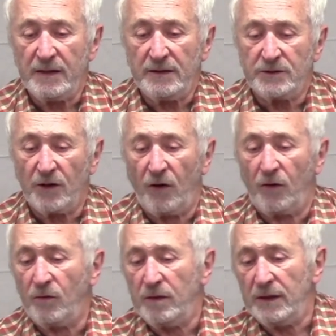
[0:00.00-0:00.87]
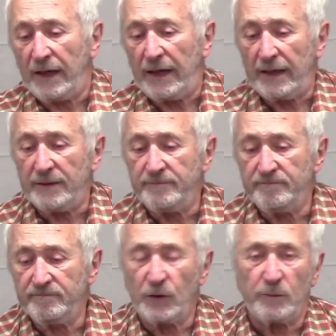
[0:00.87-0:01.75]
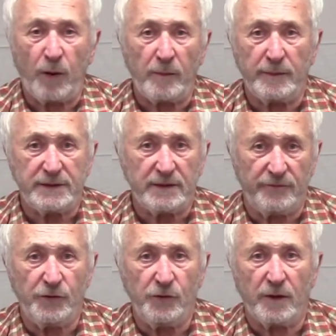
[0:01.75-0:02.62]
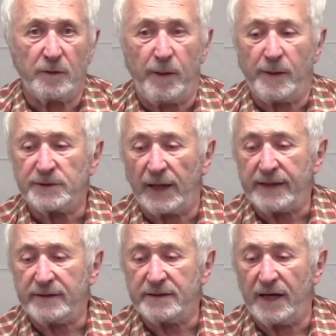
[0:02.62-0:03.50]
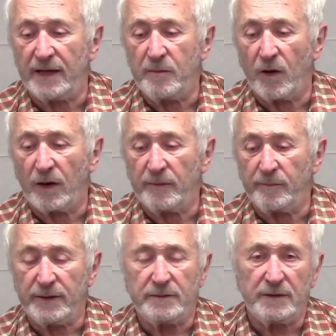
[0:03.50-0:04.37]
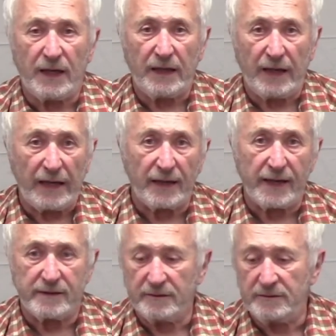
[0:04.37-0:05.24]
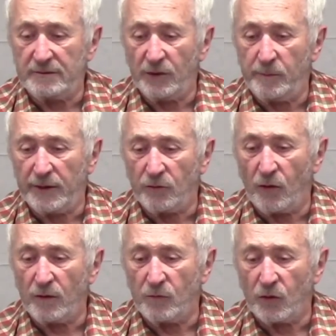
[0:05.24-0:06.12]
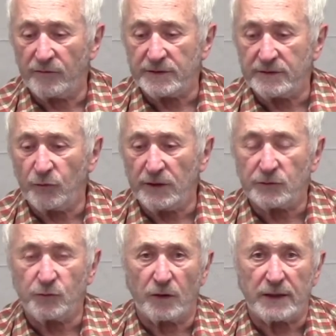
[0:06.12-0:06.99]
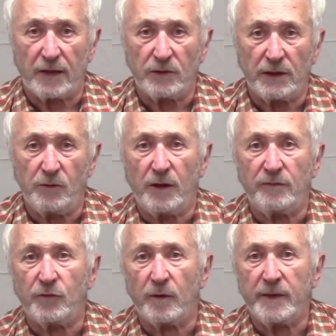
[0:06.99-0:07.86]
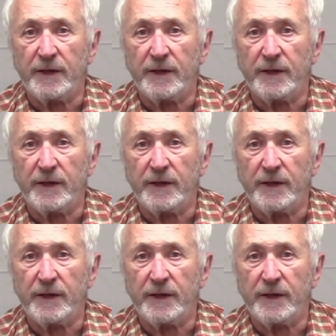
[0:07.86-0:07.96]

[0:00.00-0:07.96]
So there are probably a few other pumps like this on the market, but I like the Topeak Road Morph. It's worked out really well for me.